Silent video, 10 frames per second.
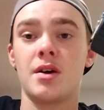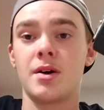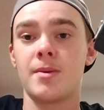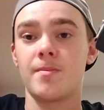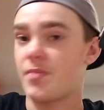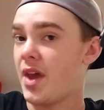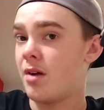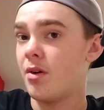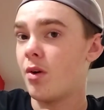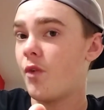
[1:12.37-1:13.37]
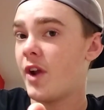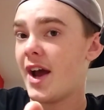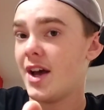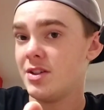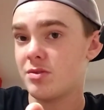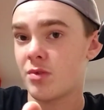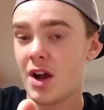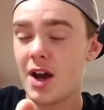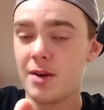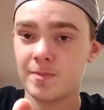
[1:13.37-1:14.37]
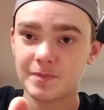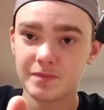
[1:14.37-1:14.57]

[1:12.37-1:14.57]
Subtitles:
I don't know if it has or not.